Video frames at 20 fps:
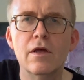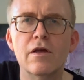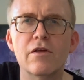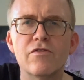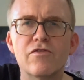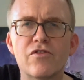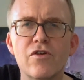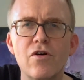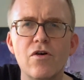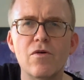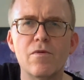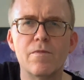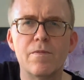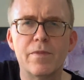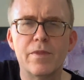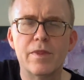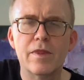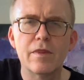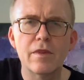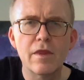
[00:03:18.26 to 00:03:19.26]
So
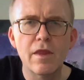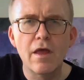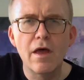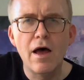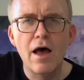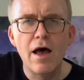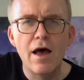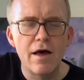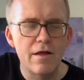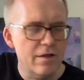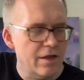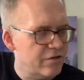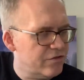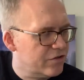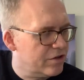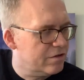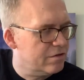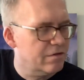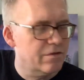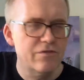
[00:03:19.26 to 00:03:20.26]

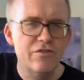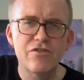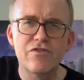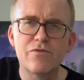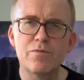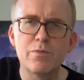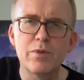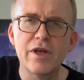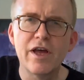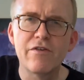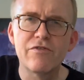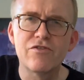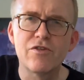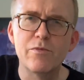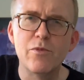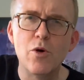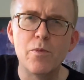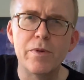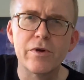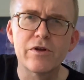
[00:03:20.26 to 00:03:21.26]
let's just play some
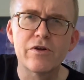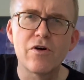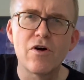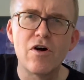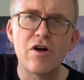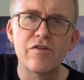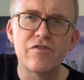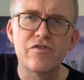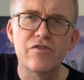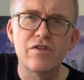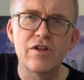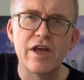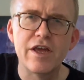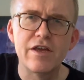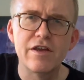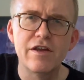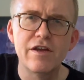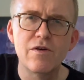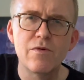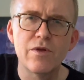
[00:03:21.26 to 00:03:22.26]
open chords and let you
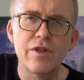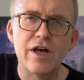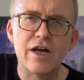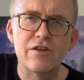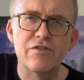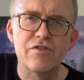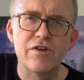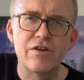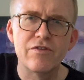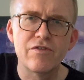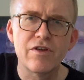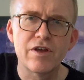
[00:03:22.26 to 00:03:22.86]
hear what that sounds